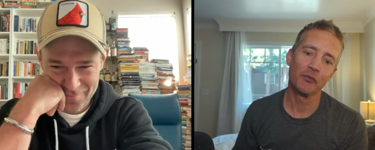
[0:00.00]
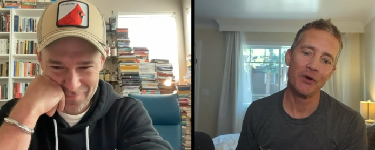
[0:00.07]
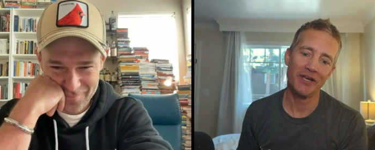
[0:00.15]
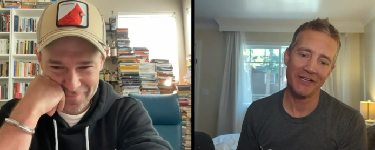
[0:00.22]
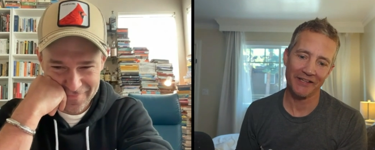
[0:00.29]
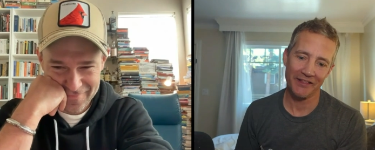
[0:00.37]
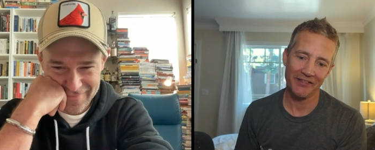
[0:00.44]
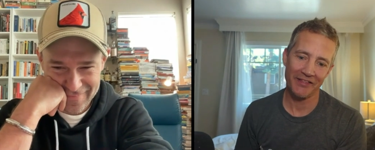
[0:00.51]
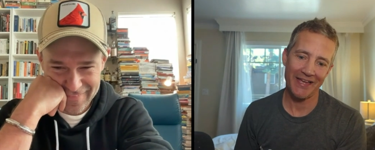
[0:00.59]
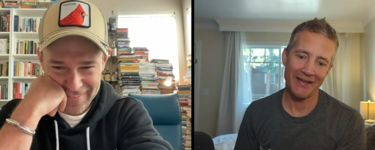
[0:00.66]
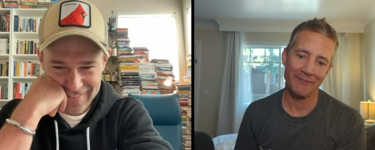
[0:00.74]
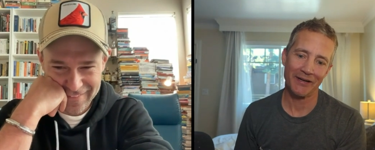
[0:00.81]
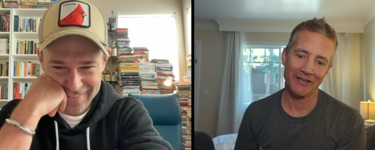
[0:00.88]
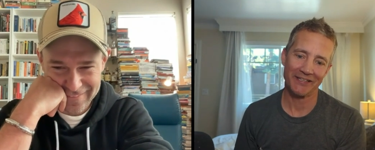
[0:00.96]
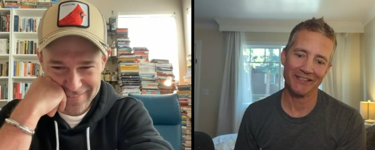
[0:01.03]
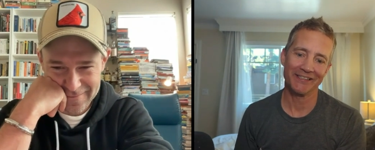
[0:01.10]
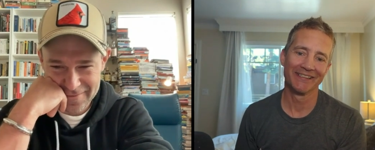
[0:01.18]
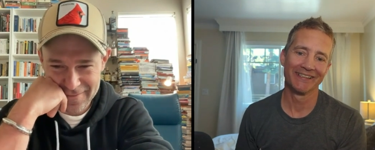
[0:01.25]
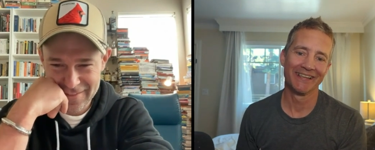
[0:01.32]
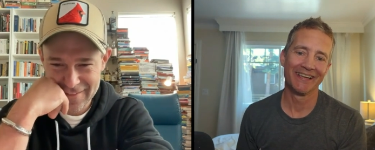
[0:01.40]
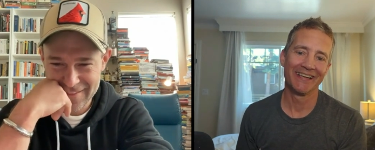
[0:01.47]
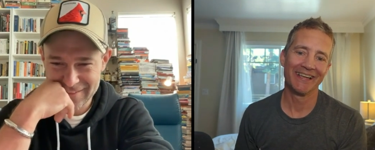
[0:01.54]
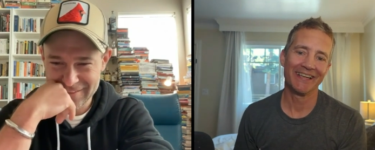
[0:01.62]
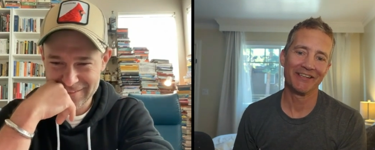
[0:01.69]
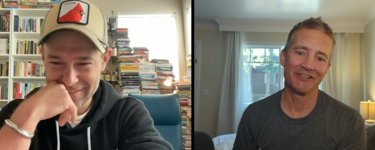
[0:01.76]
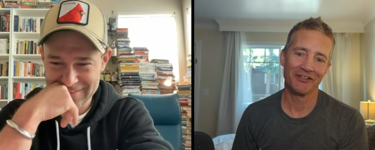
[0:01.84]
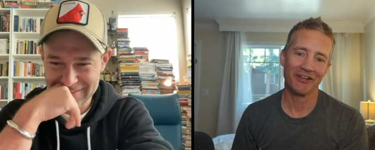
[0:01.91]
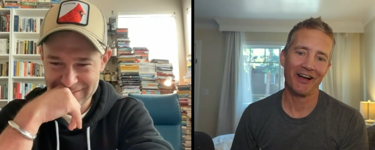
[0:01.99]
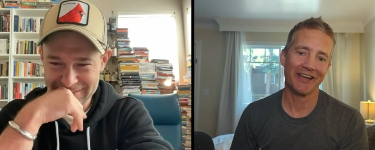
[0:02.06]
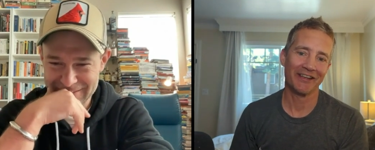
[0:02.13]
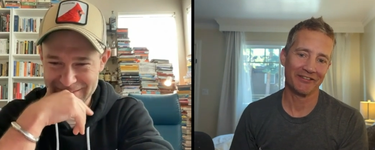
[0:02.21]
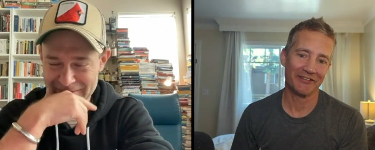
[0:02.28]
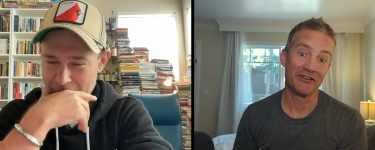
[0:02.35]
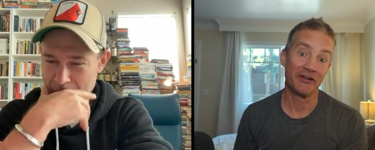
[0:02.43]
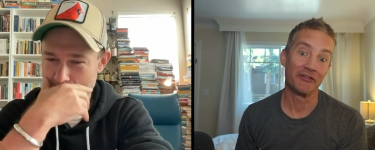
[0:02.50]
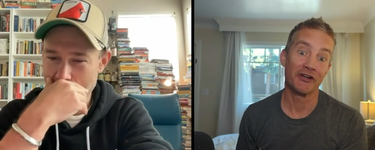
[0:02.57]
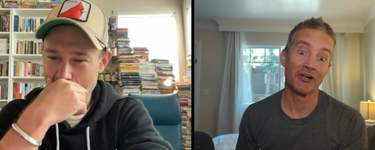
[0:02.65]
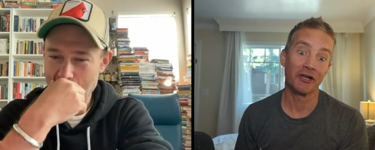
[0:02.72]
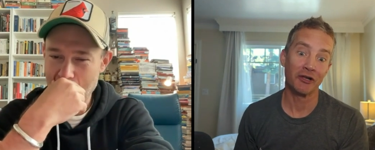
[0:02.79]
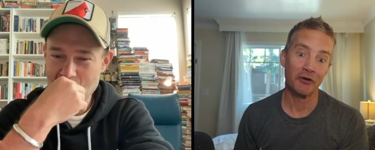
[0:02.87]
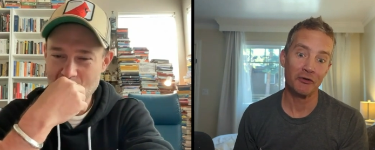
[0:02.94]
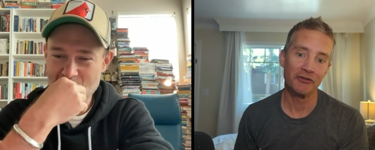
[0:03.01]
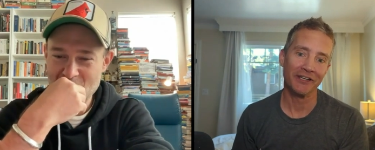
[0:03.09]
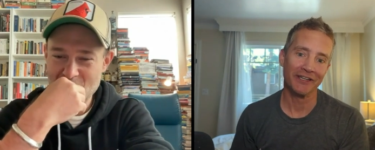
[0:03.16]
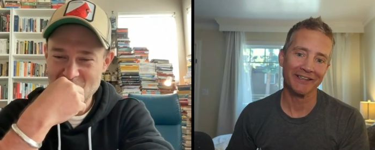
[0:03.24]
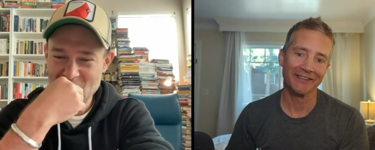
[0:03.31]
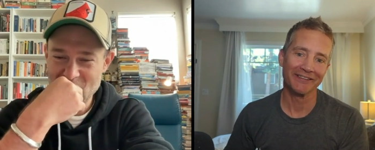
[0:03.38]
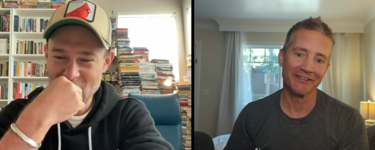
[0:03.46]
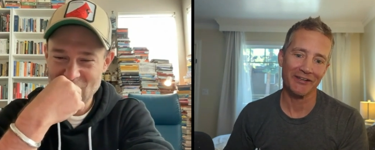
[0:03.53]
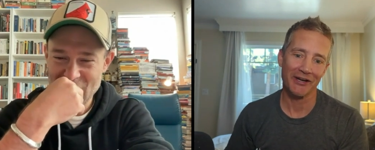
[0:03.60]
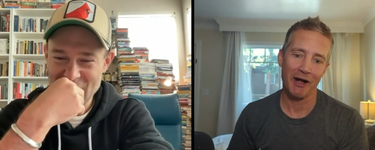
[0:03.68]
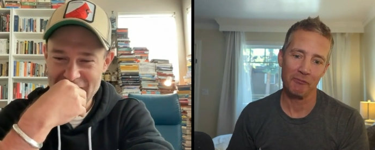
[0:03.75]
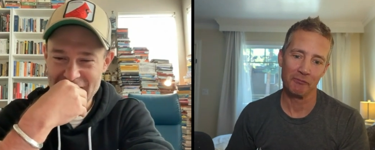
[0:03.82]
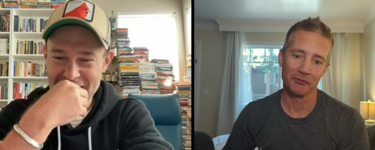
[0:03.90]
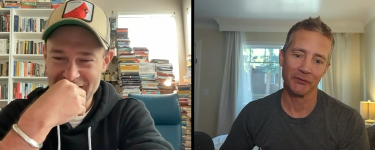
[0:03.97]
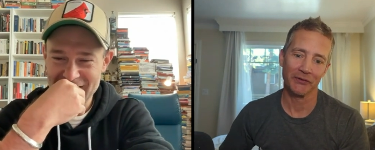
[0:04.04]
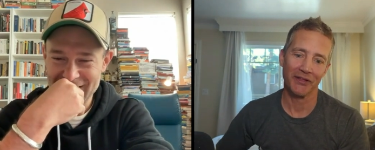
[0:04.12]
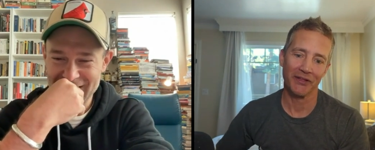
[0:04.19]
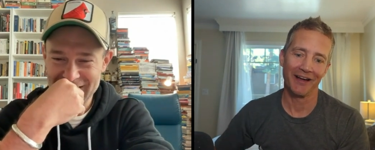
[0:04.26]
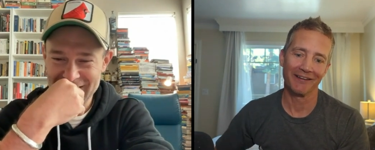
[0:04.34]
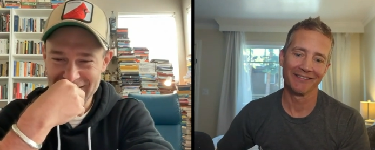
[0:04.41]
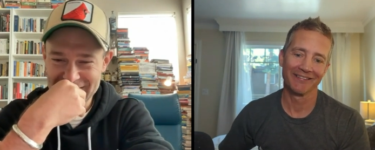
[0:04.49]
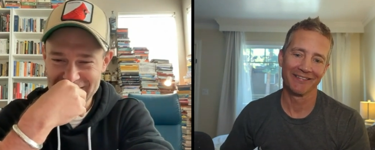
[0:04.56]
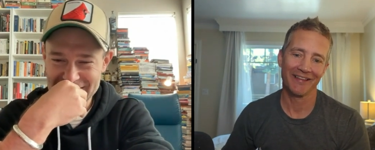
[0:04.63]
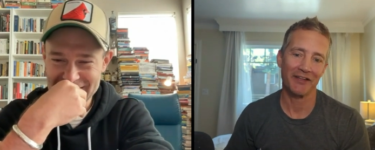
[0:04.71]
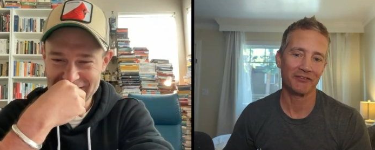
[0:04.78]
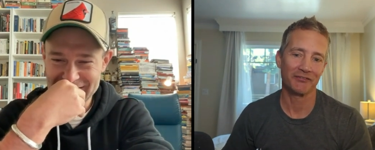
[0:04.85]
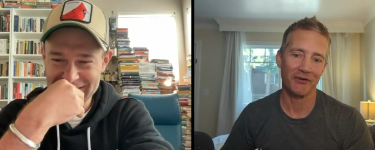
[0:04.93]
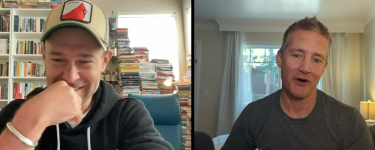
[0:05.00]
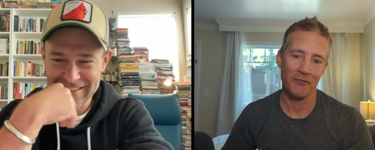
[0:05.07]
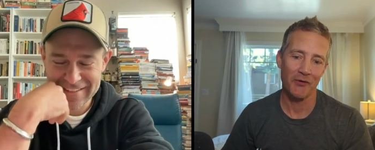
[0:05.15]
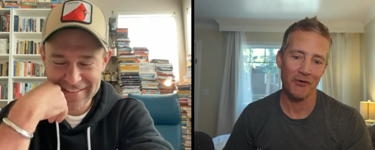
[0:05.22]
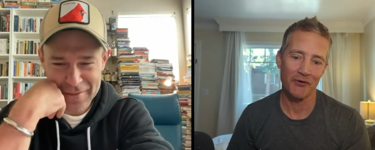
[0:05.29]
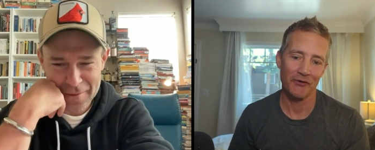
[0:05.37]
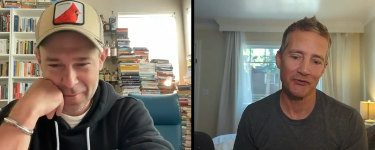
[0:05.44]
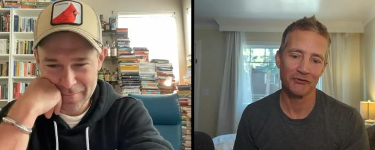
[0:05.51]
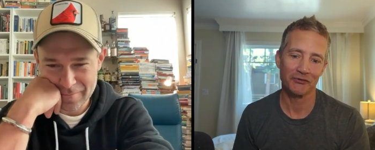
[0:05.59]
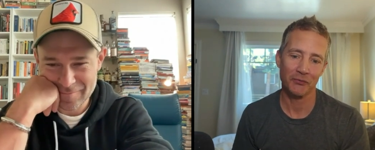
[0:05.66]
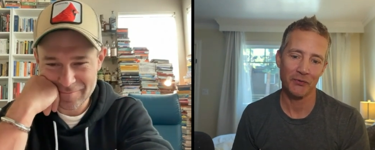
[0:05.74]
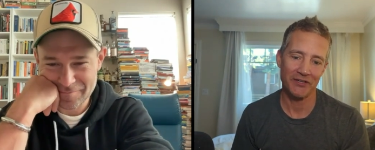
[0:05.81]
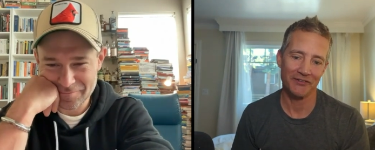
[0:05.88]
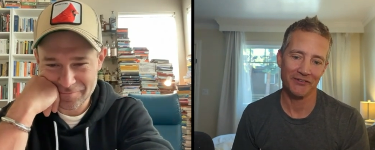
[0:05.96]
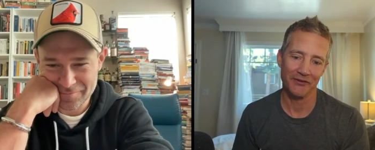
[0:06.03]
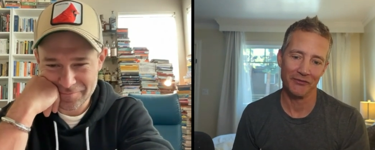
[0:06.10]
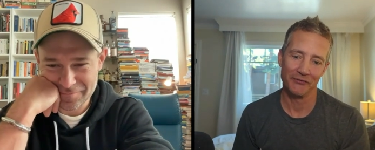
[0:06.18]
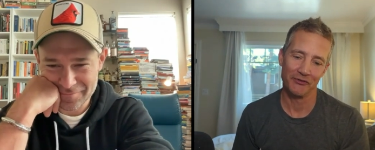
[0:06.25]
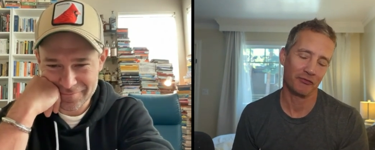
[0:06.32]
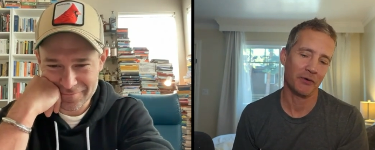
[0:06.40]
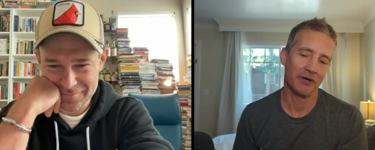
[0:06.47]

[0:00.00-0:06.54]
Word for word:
Speaker 1: winning their money is, I can, you know, the gloating that comes with that. That's far more sweet than just